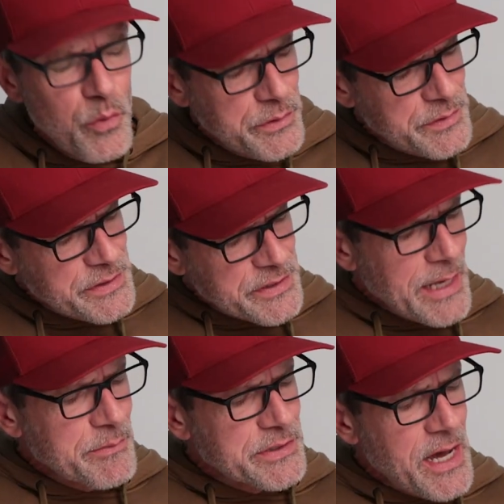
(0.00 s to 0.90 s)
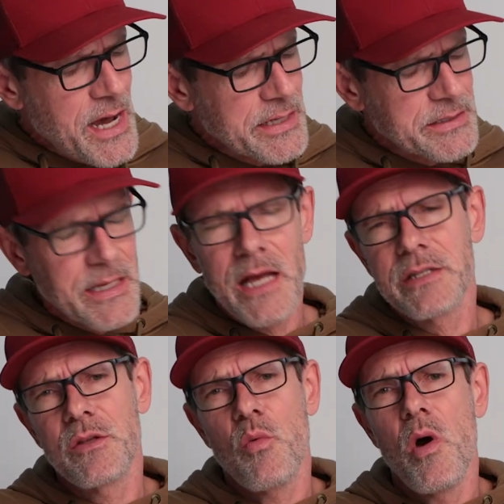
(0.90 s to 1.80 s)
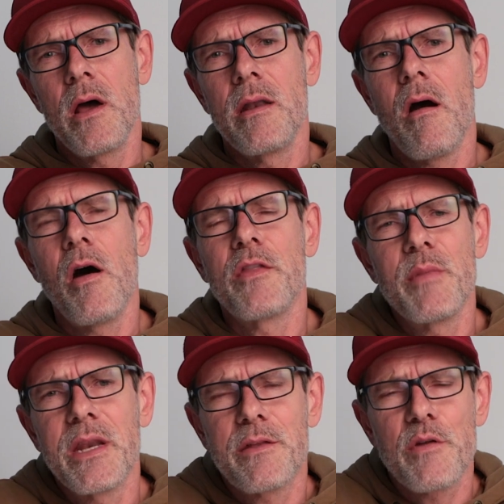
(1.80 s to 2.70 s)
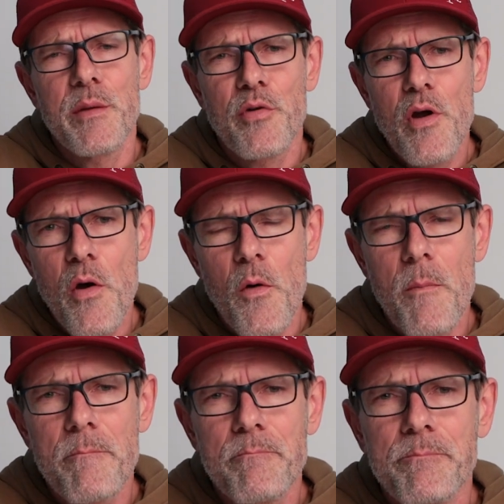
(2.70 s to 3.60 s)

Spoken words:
was the same size as the one on the Mini 3 Pro.